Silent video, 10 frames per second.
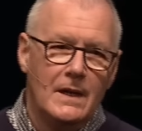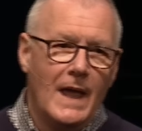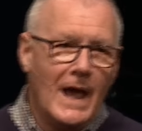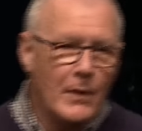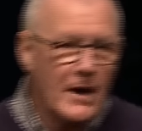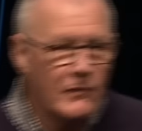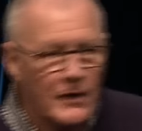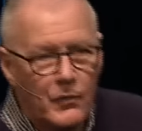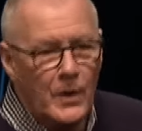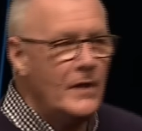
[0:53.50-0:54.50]
However,
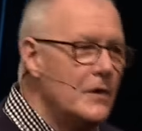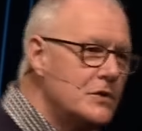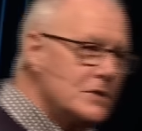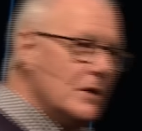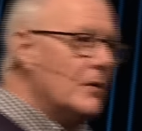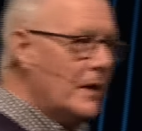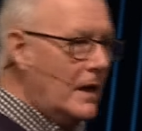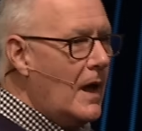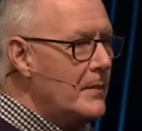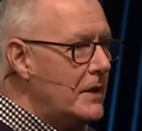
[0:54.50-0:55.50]
if one of those children
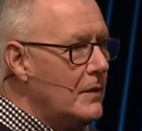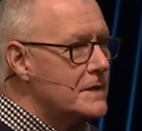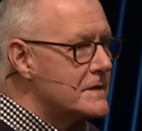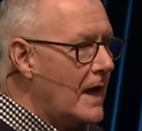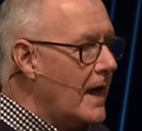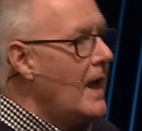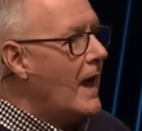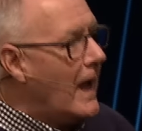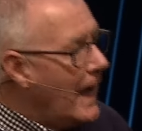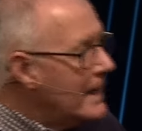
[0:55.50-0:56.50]
come to you and say,
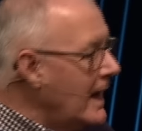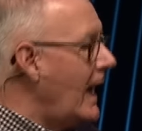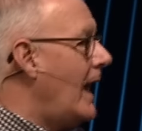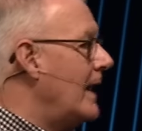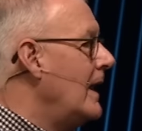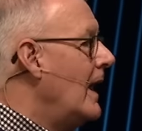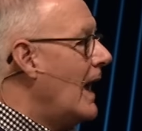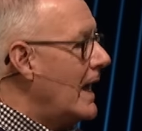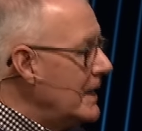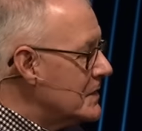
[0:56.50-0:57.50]
"Hi dad,
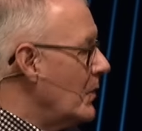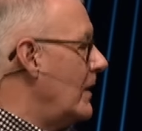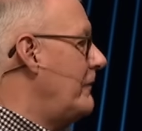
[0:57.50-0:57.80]
I just want to